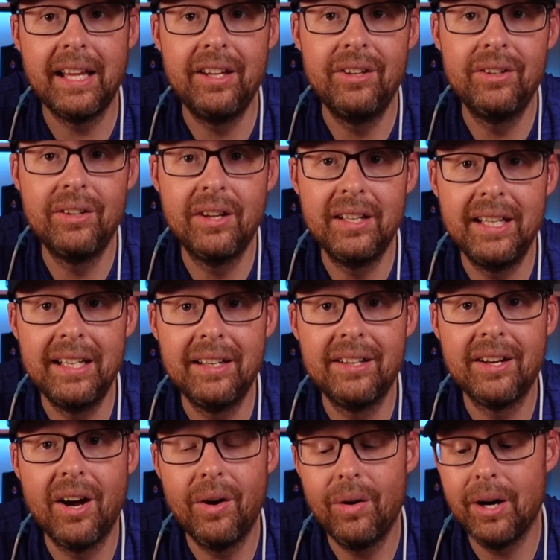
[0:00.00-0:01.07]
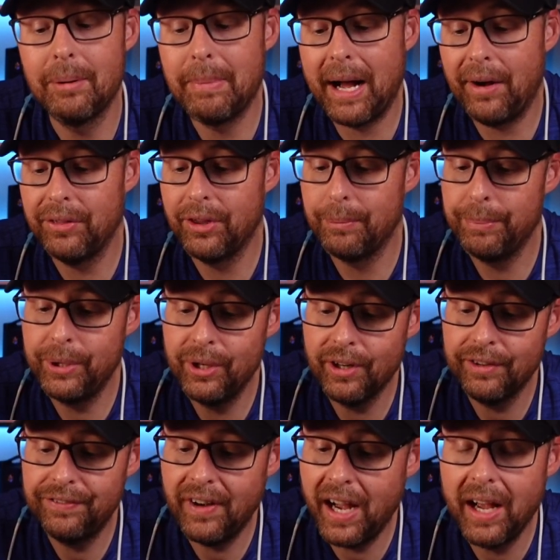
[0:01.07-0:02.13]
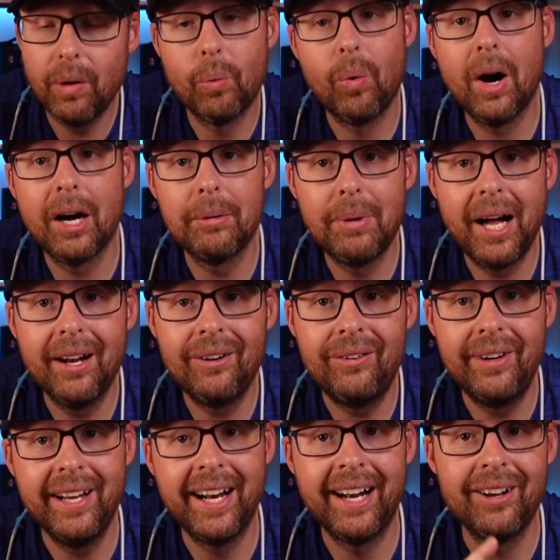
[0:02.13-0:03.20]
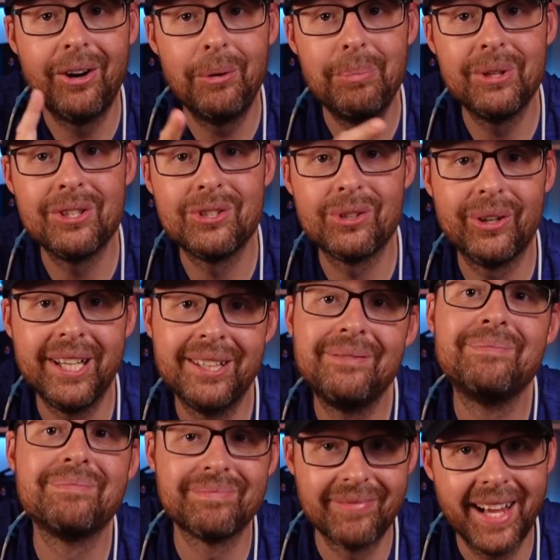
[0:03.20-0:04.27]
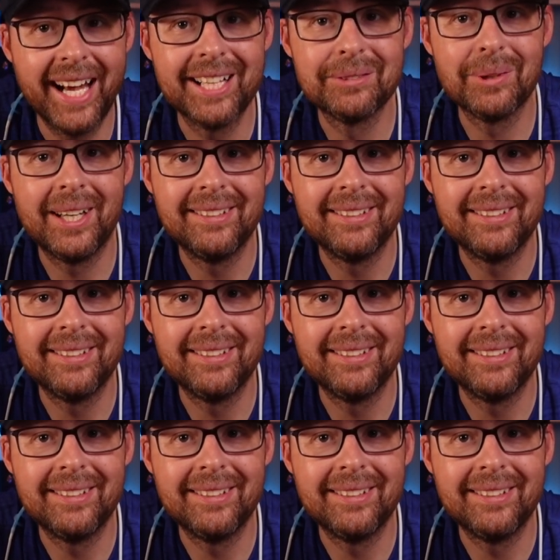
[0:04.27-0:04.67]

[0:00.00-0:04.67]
you need to know about the Piurify water bottle. And I hope you enjoy it as well.